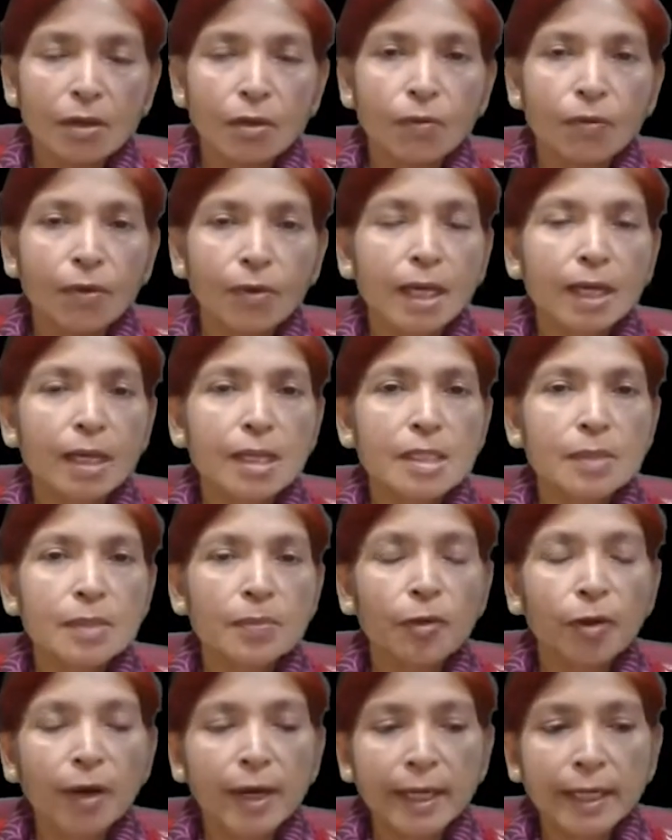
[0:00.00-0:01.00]
One is
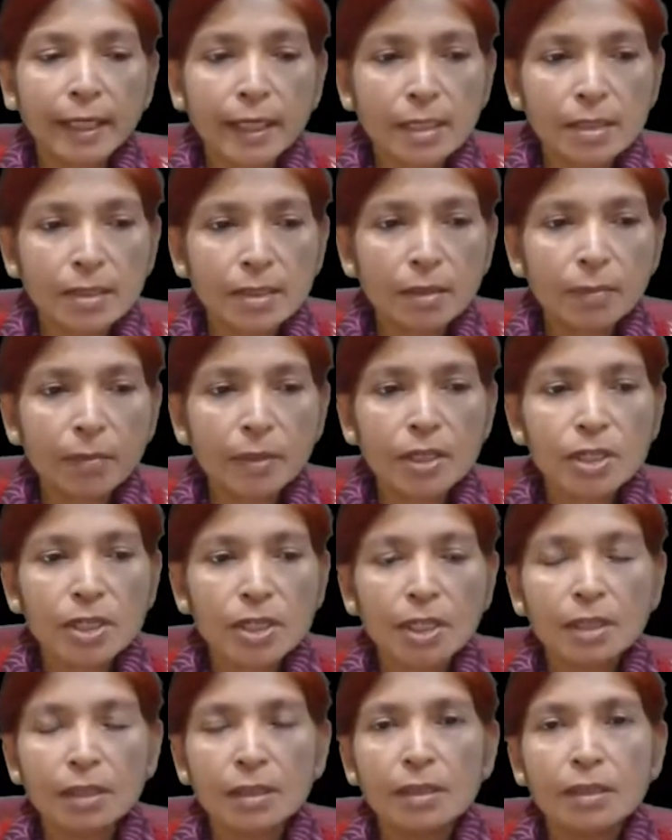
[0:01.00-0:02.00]
point
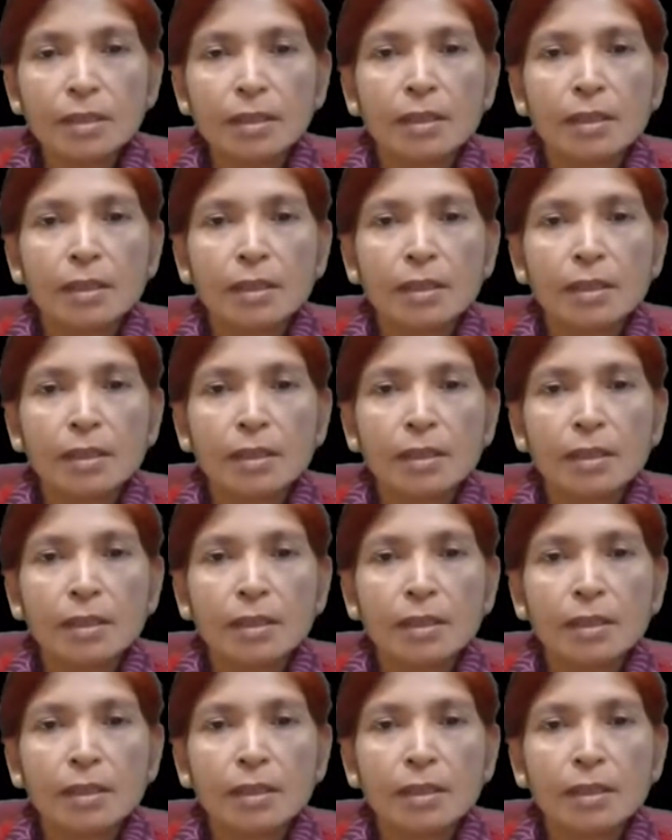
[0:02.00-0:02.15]
estimation,